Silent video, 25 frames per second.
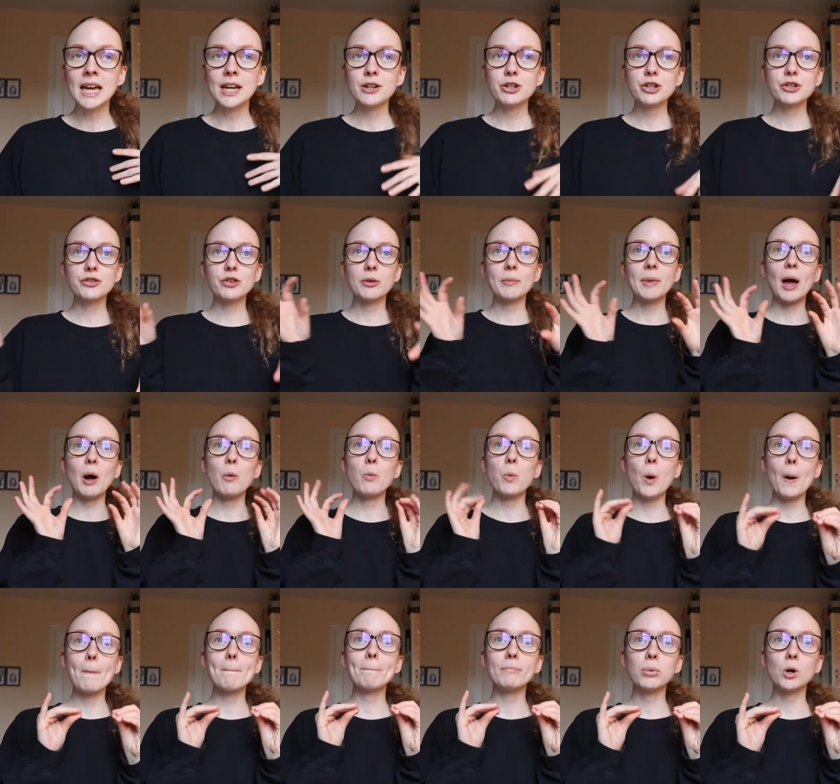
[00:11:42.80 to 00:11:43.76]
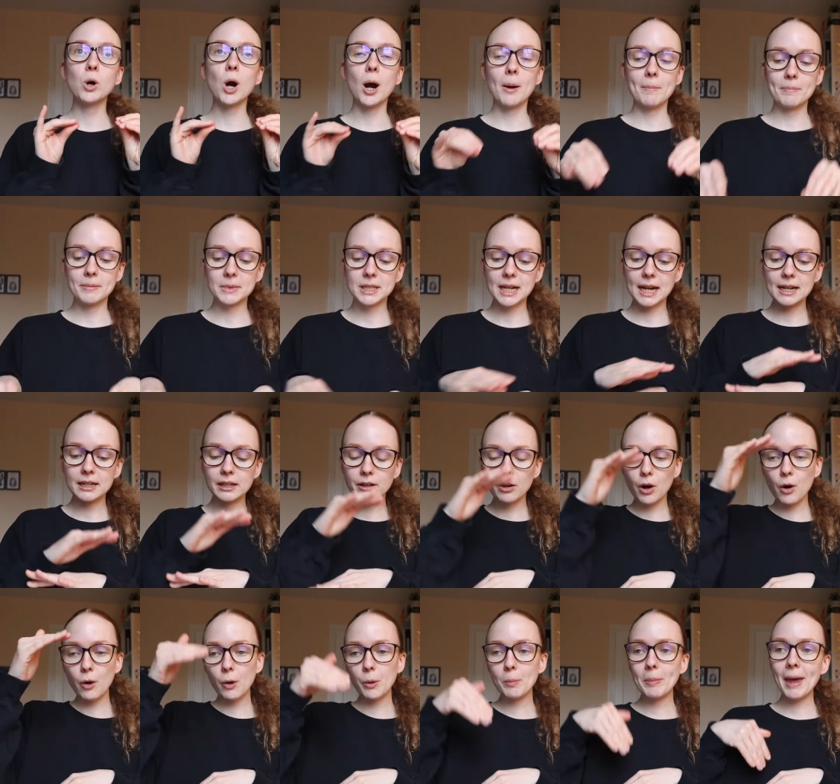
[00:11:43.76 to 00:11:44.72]
Just from that one prompt, I did
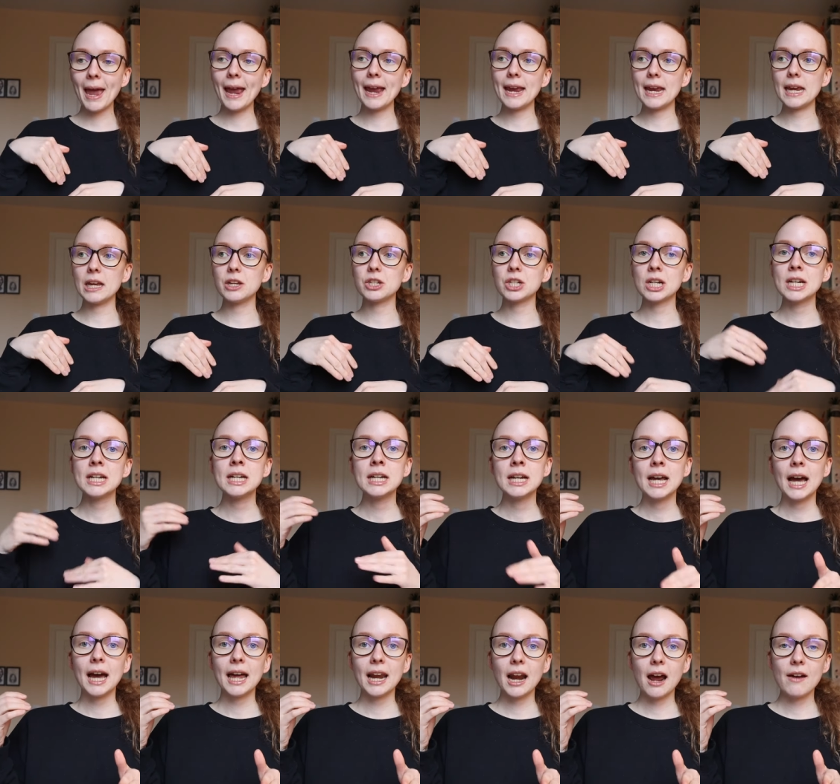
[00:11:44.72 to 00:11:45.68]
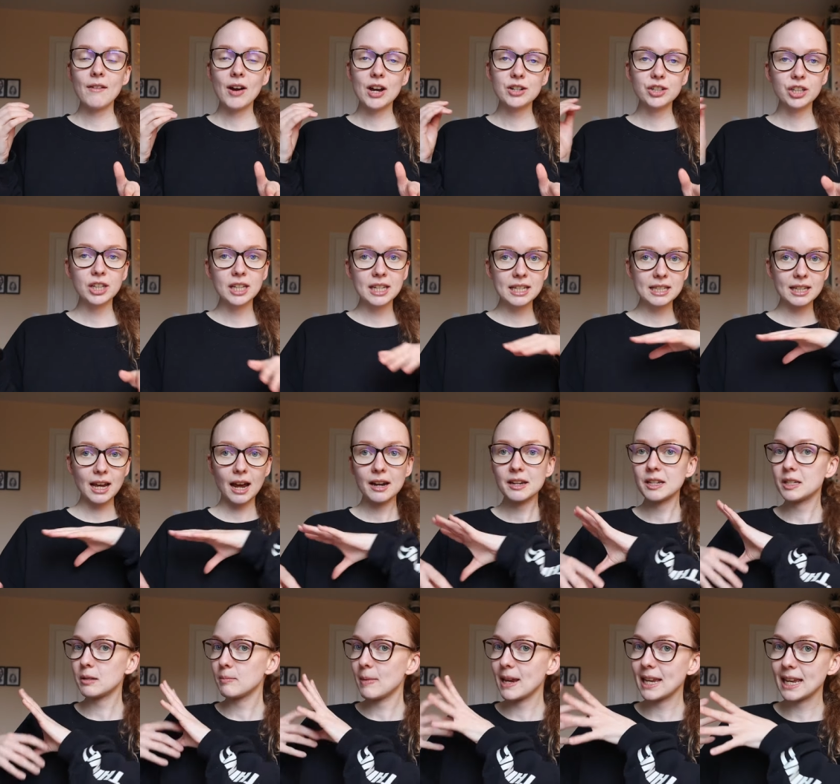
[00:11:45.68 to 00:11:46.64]
a whole page, and I've actually
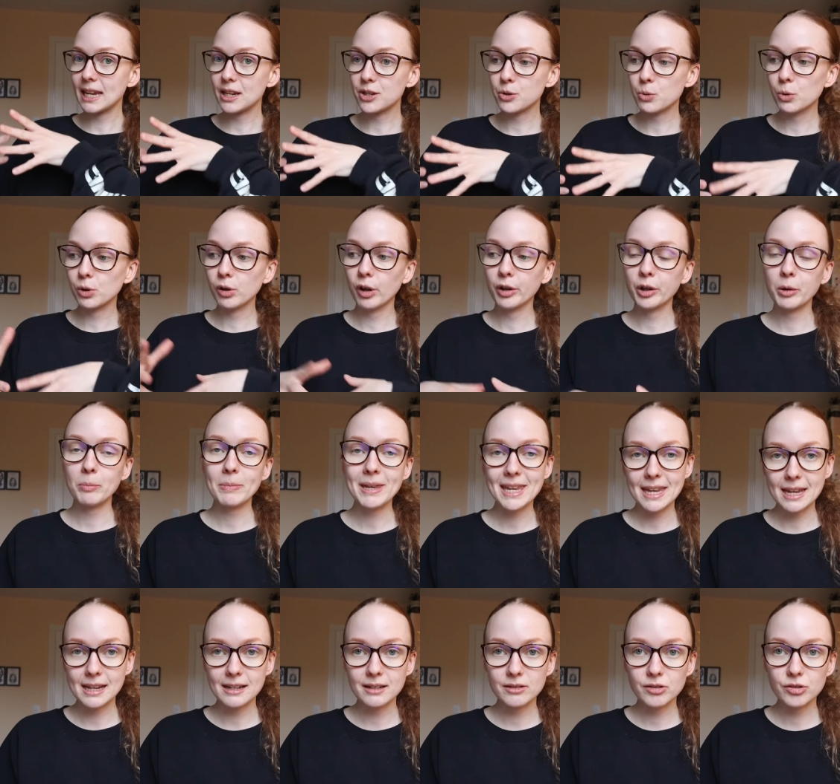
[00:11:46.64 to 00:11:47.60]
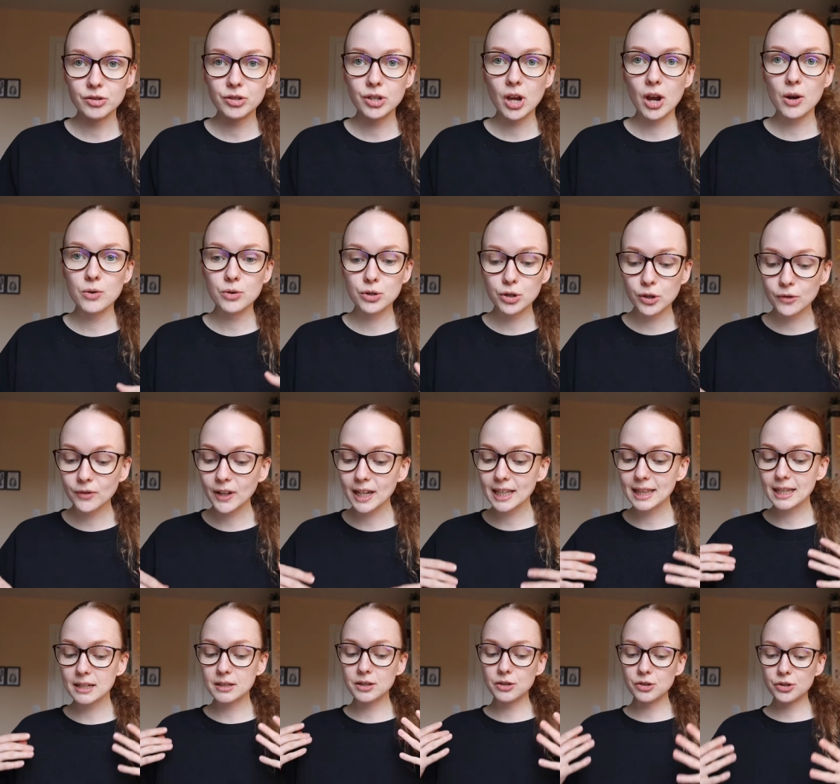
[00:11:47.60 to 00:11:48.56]
decided to make it into a longer piece. So stuff
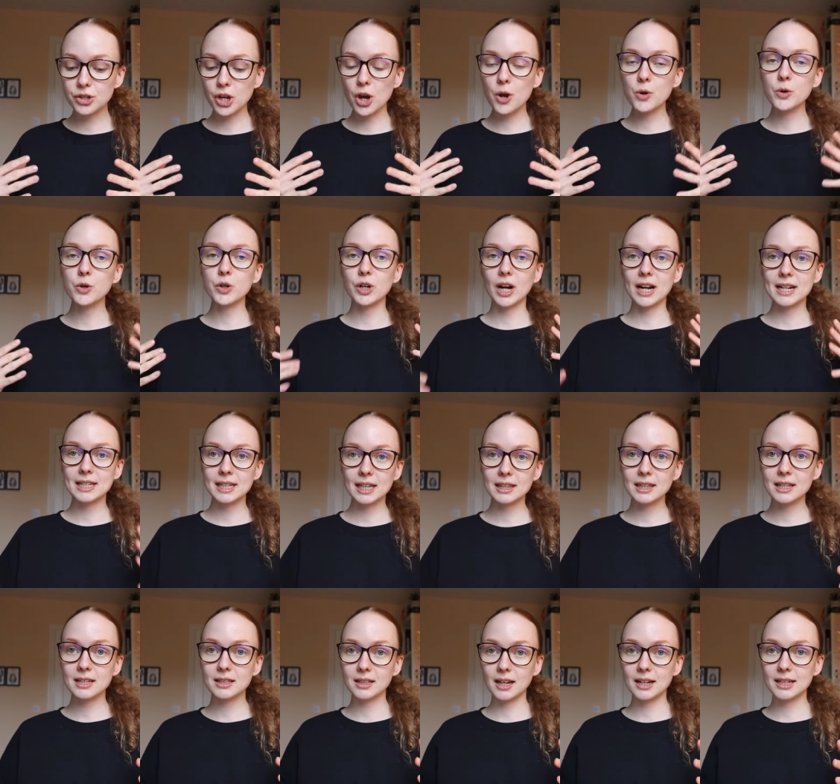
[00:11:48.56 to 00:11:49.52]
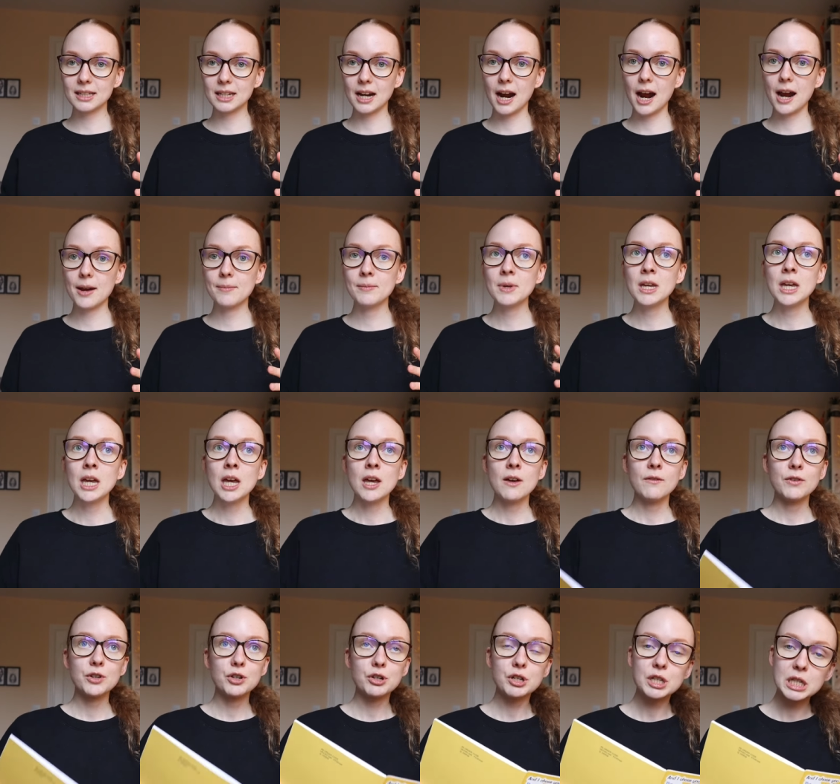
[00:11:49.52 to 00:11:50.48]
like this is so good, I said this last time,
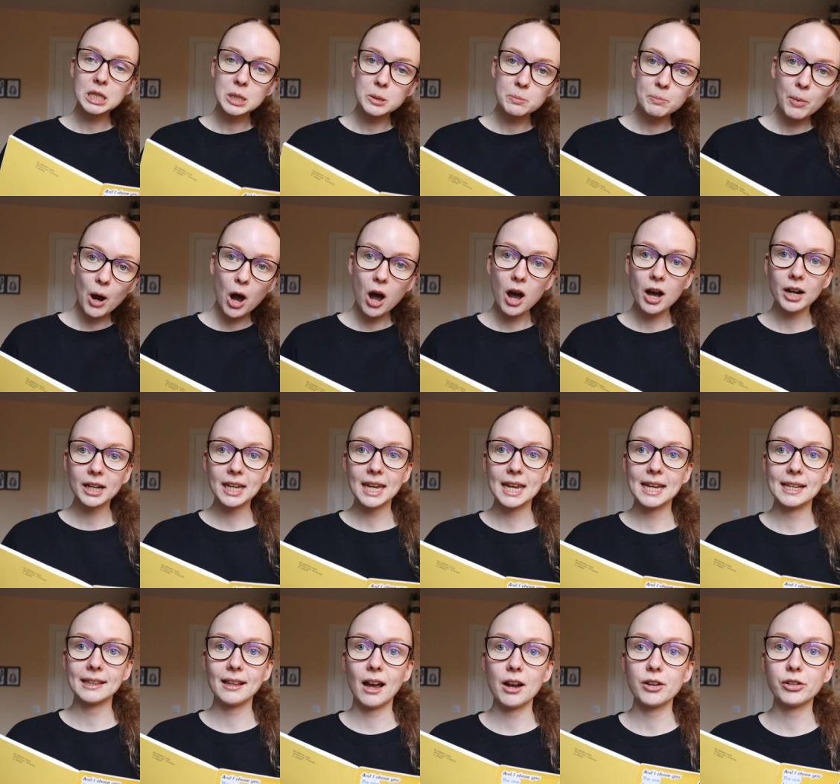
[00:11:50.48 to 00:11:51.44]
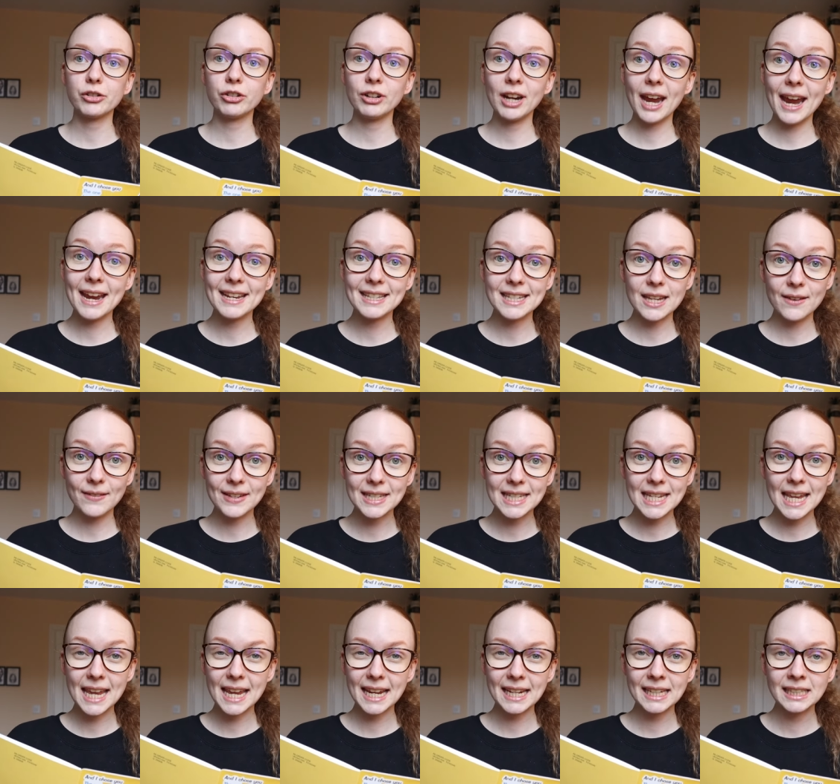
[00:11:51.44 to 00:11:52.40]
for just sparking that
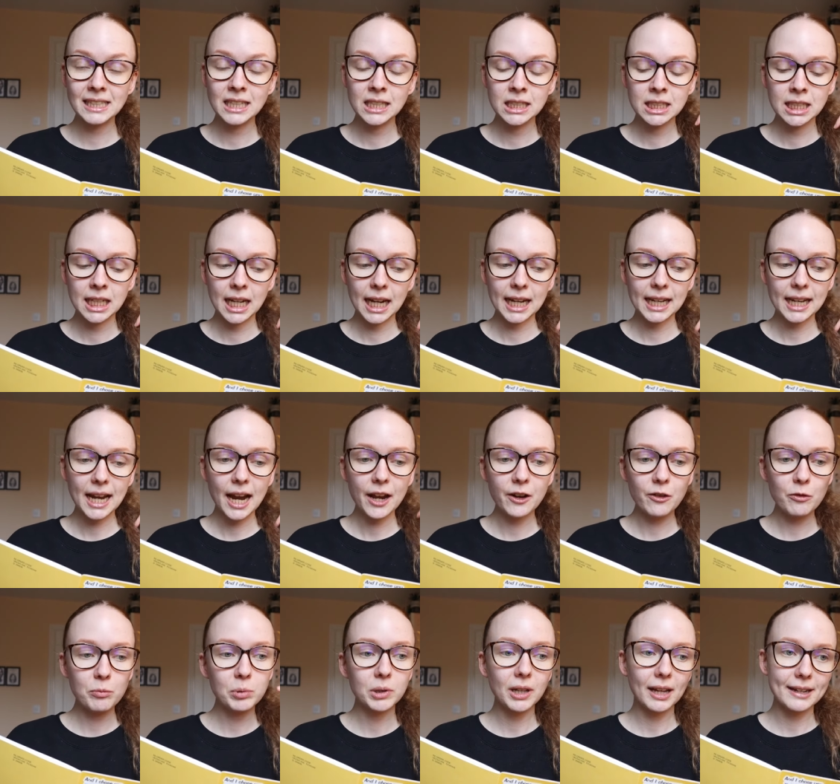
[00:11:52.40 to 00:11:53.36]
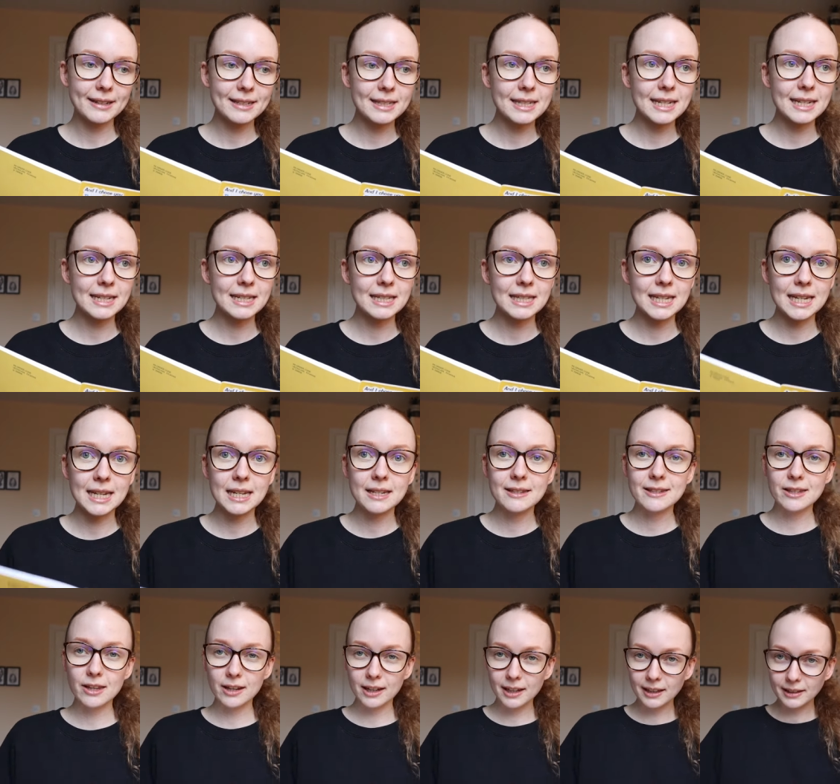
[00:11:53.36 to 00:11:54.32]
creativity and kind of planting
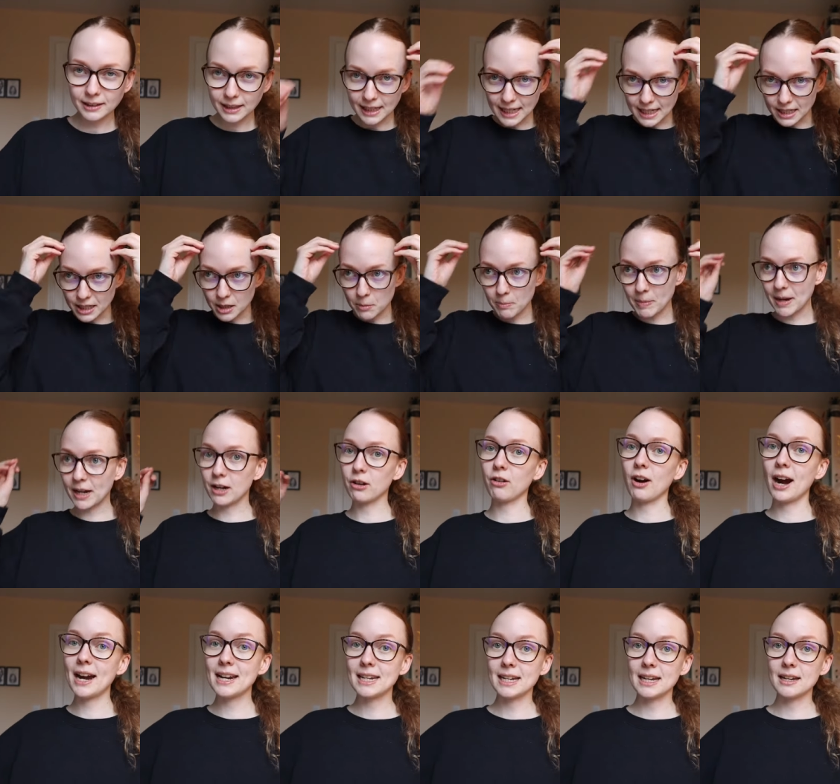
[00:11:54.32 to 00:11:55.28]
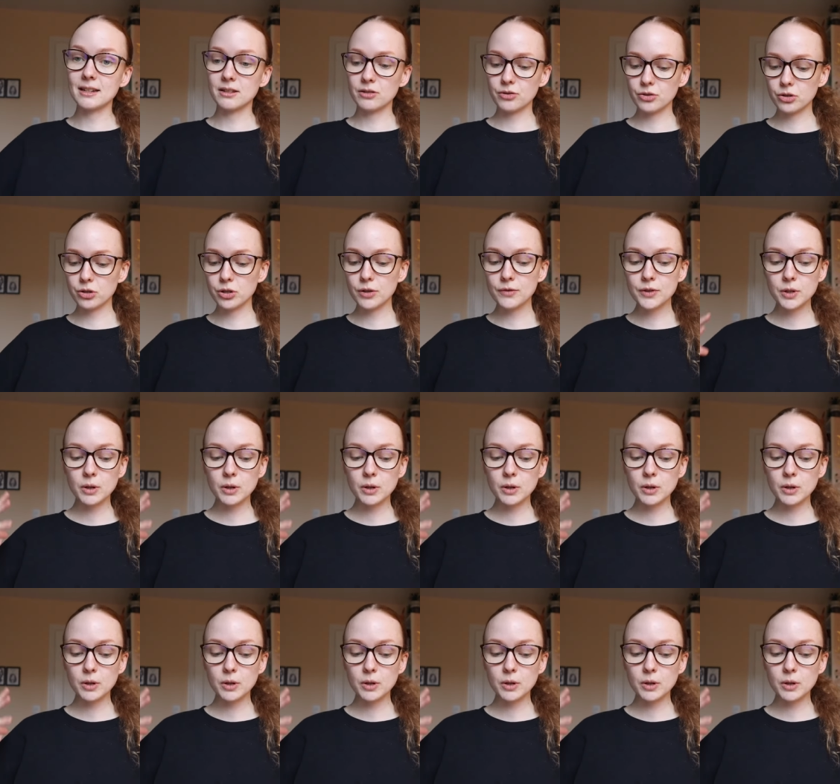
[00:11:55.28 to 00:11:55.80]
seeds that can lead to bigger ideas and stuff.